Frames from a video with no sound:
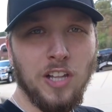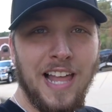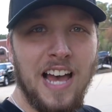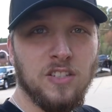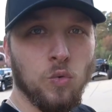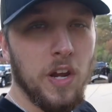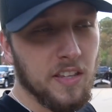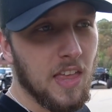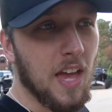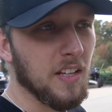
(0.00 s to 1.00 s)
last
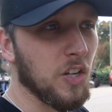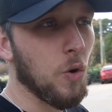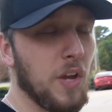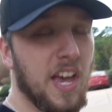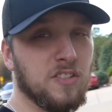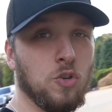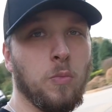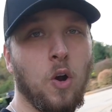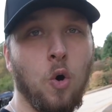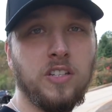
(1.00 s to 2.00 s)
week that, you know, we had two
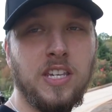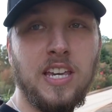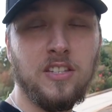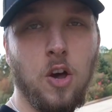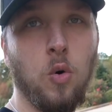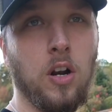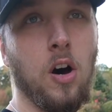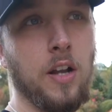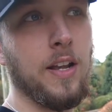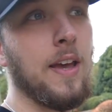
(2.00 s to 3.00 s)
McGaughy's kits going
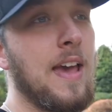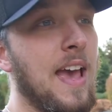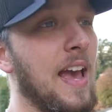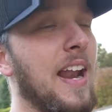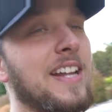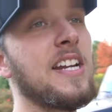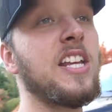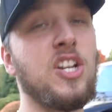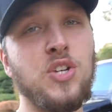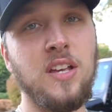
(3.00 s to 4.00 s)
on and I didn't
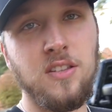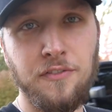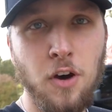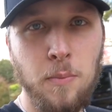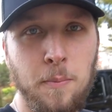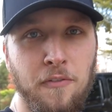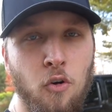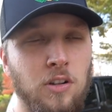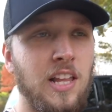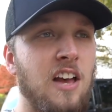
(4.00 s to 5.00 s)
get a chance to film it
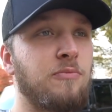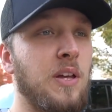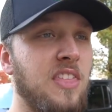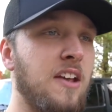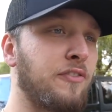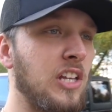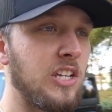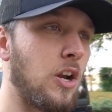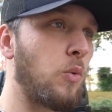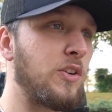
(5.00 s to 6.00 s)
before it left, but thankfully,
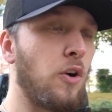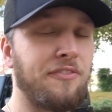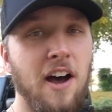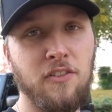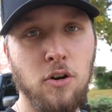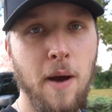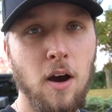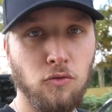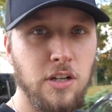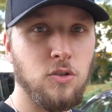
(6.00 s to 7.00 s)
you know, we do a 500
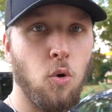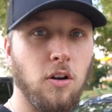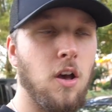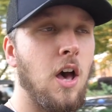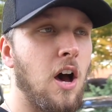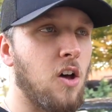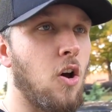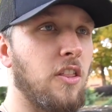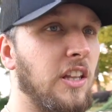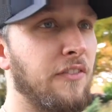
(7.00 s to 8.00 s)
mile retort on
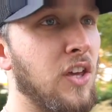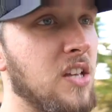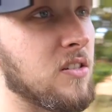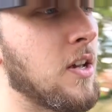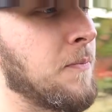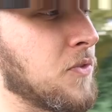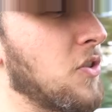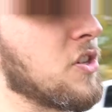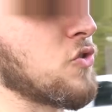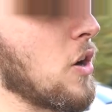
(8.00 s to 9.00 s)
all the lift kits.
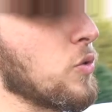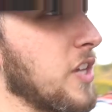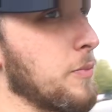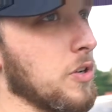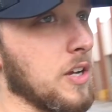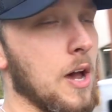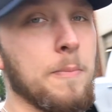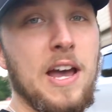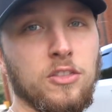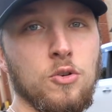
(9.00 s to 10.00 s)
So this truck was able to come
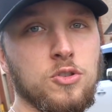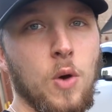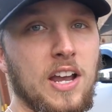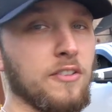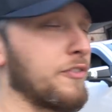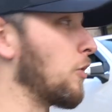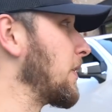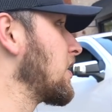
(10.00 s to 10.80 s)
back through so I could film it.